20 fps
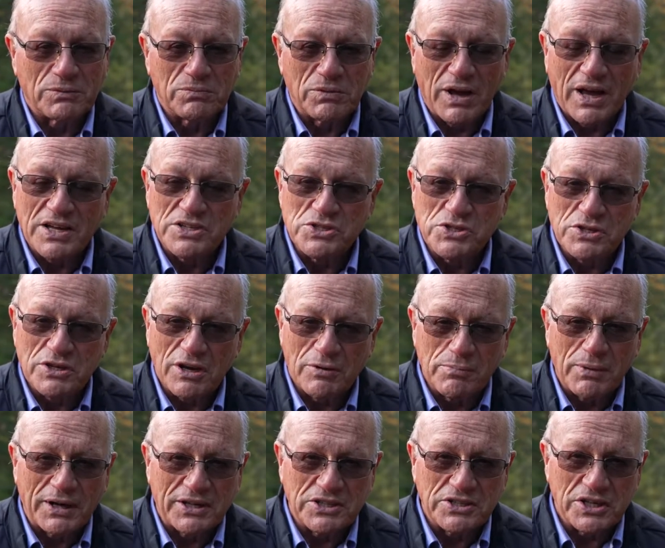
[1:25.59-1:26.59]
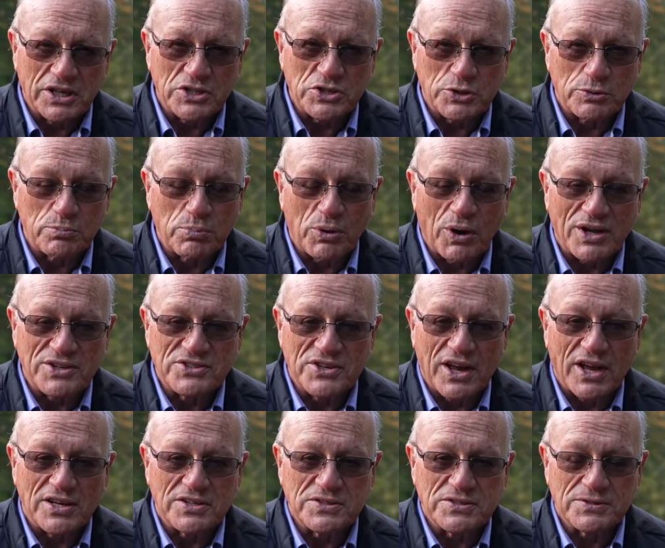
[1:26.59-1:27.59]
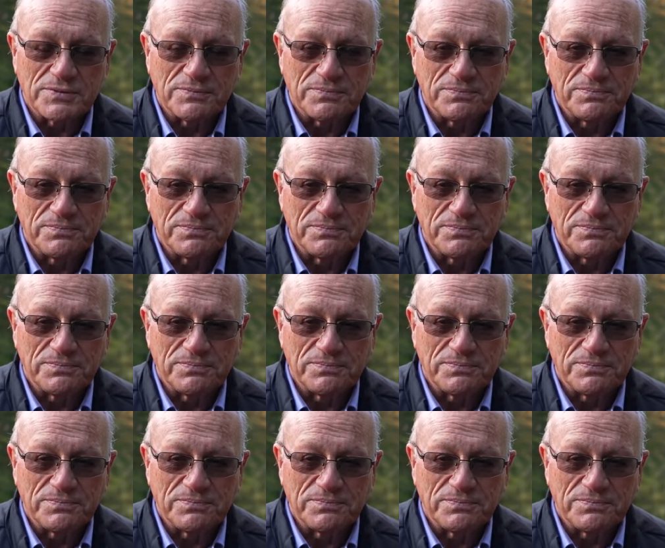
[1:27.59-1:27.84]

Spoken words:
as a meditation process.